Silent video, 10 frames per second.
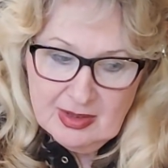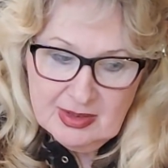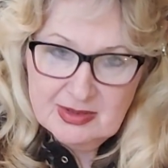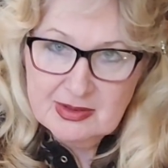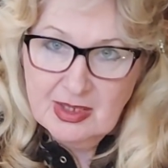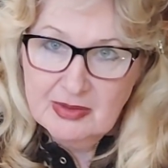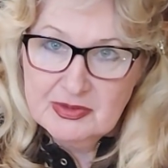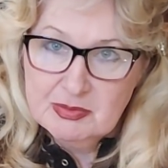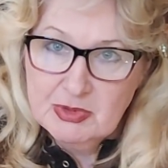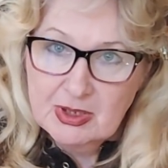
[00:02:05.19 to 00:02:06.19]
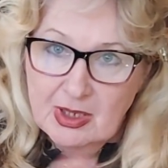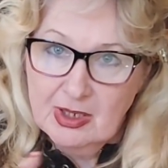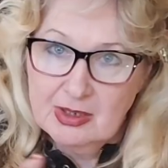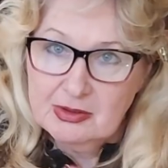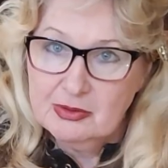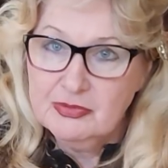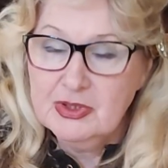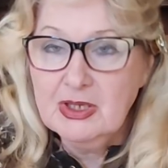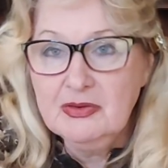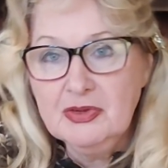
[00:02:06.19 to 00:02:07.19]
This gives me kind of
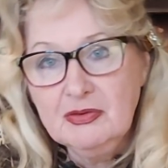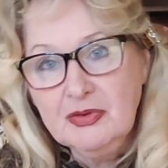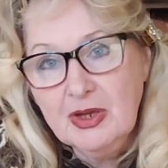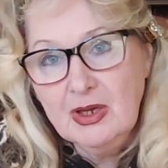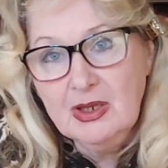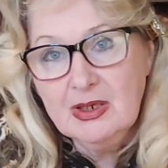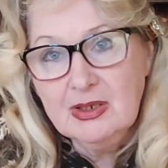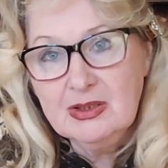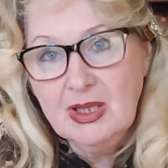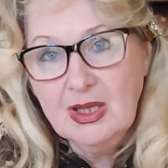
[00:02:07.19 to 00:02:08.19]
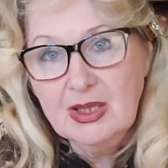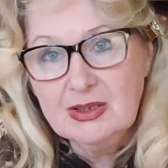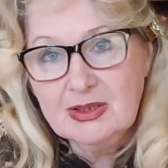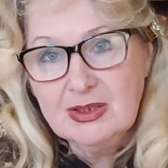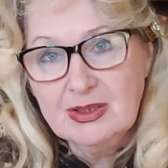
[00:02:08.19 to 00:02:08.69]
iffy feeling that